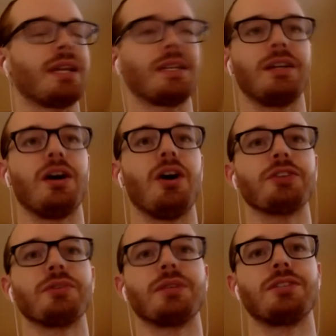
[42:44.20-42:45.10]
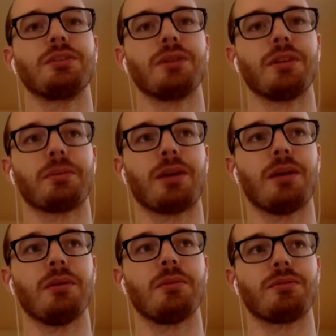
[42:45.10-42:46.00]
of also gets you around the
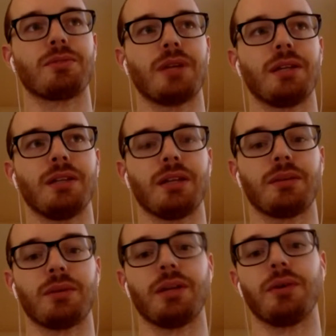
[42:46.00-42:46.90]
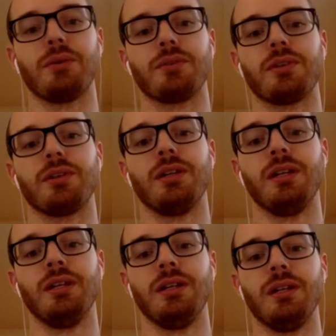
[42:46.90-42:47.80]
problem of trying to like write over
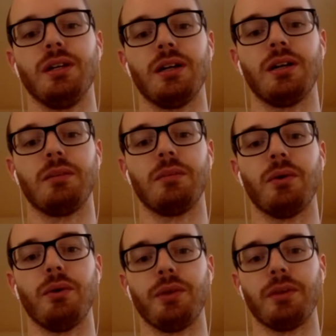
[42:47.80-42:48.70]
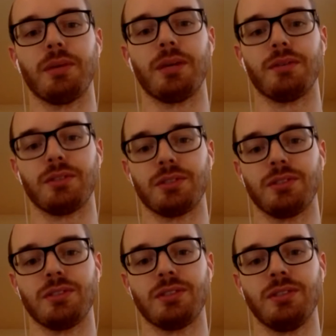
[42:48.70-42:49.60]
old API
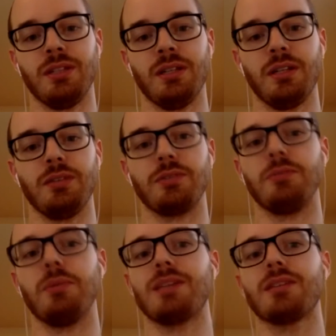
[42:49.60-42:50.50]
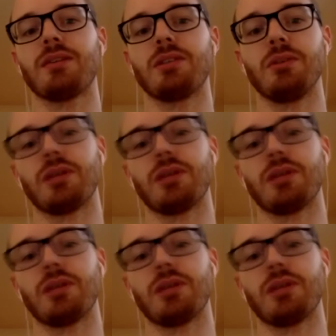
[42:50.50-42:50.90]
versions. You might still have to do